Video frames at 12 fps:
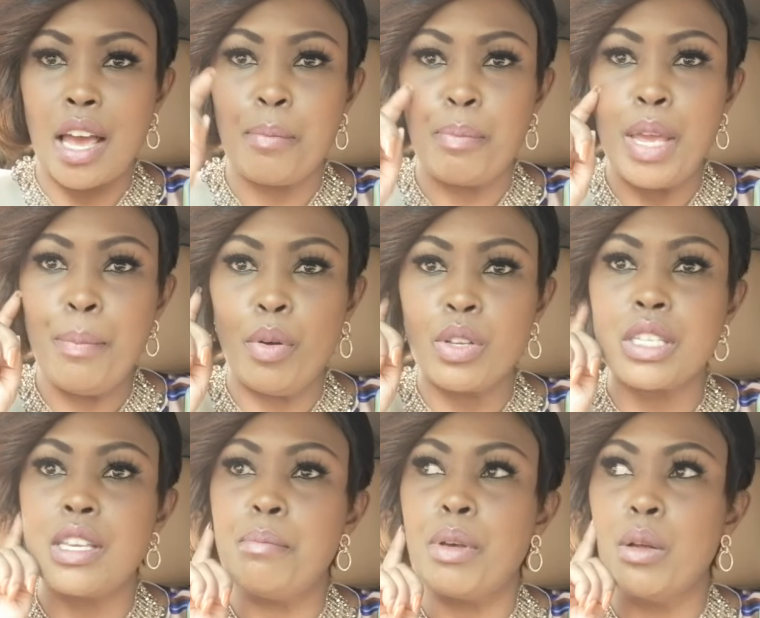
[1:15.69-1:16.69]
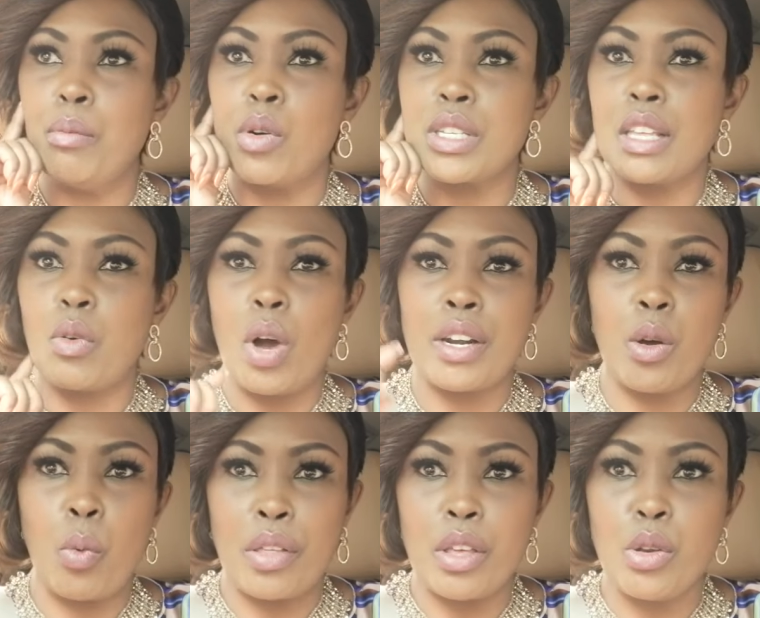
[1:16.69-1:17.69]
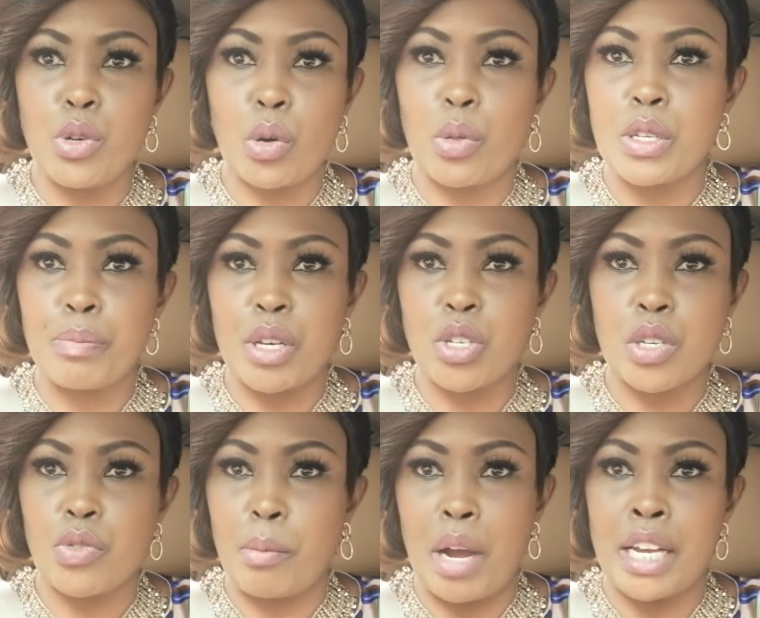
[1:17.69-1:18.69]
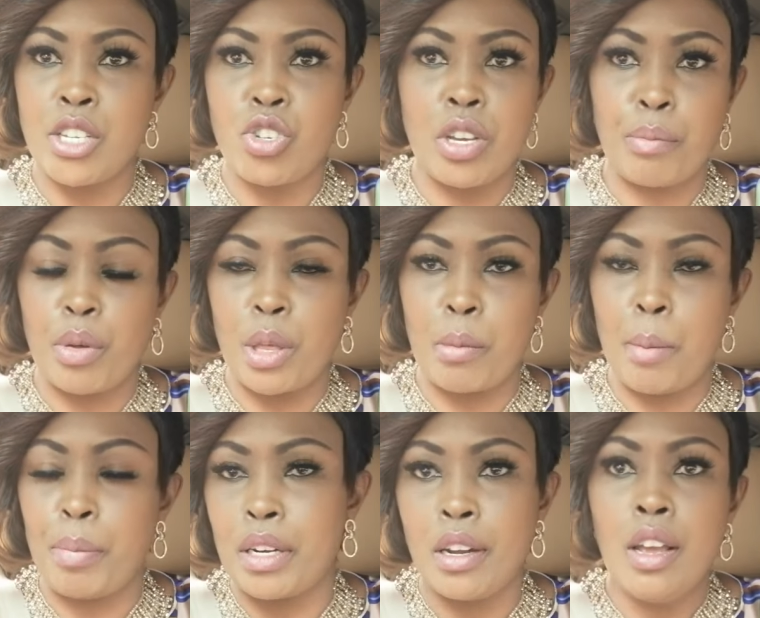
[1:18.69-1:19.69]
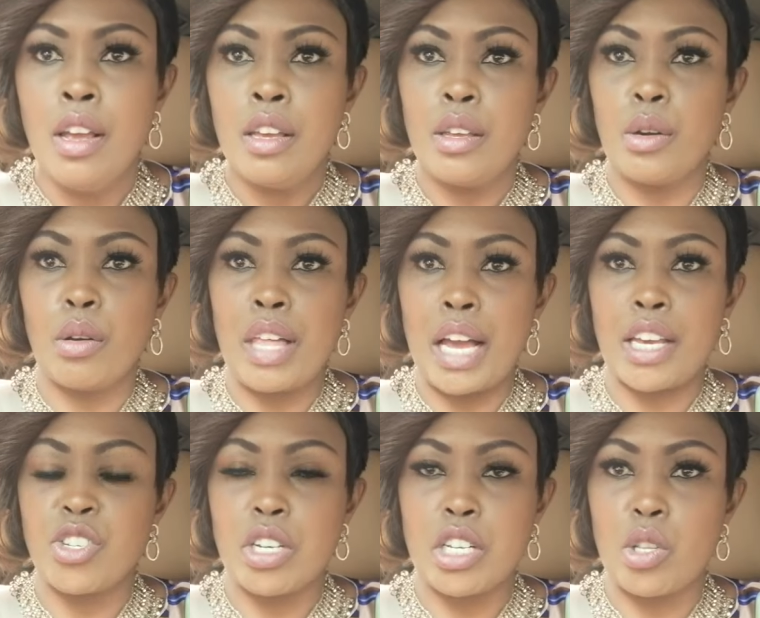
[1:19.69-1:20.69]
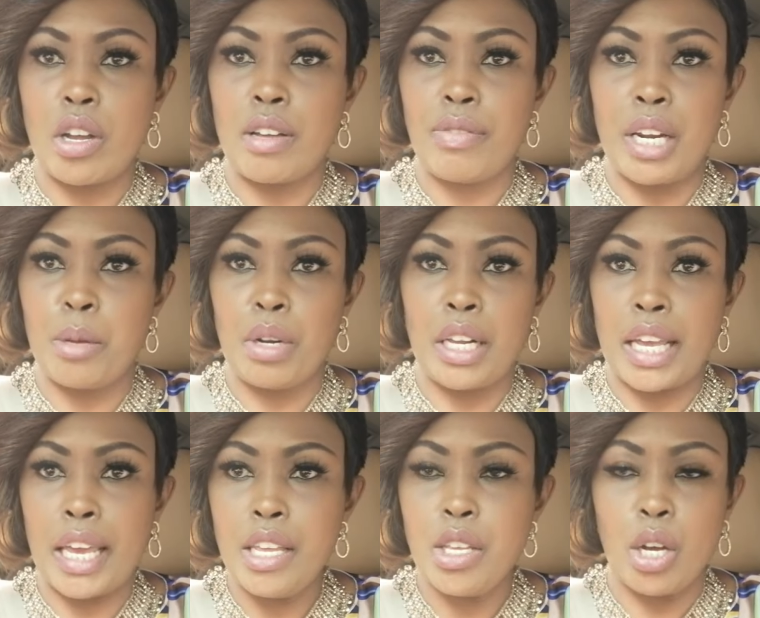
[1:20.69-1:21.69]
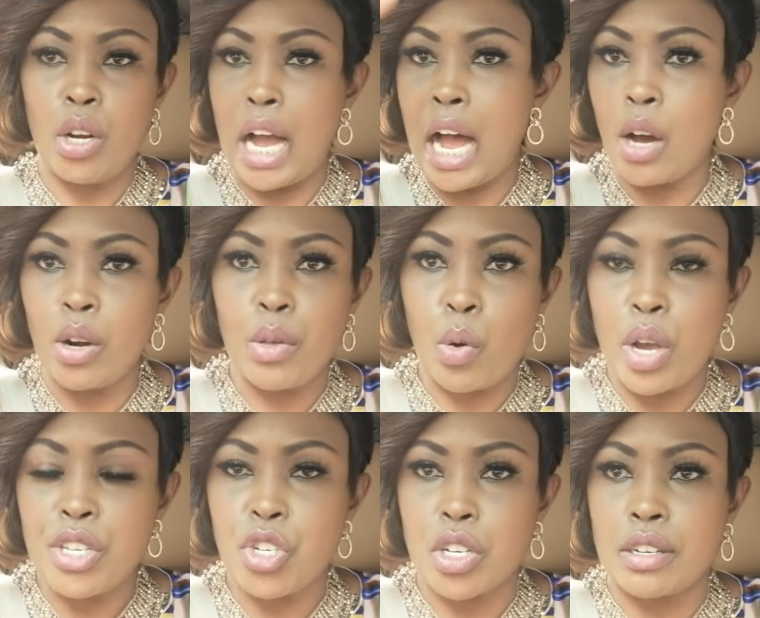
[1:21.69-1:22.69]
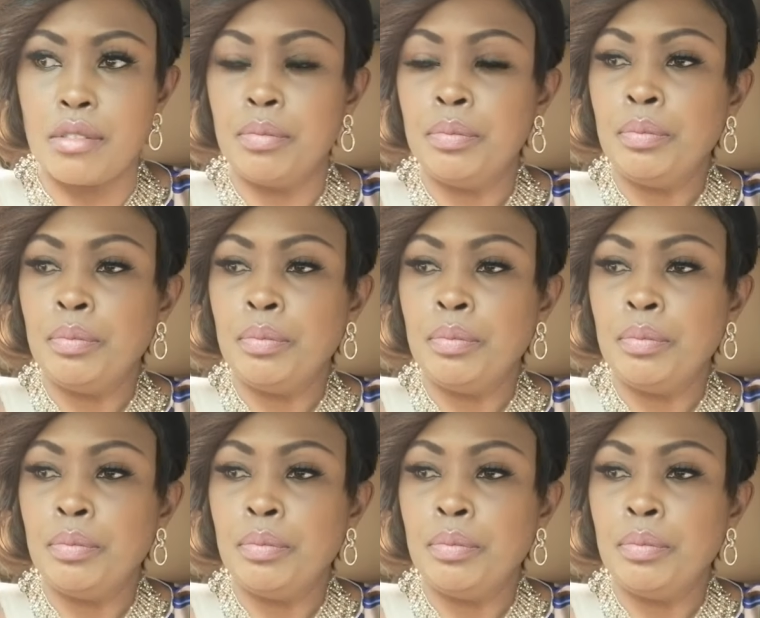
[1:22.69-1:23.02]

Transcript: And people see billboards and wonder whether you took those pictures from IG and put them up. And, you know, that kitchen is not available in Kenya. Out of the question.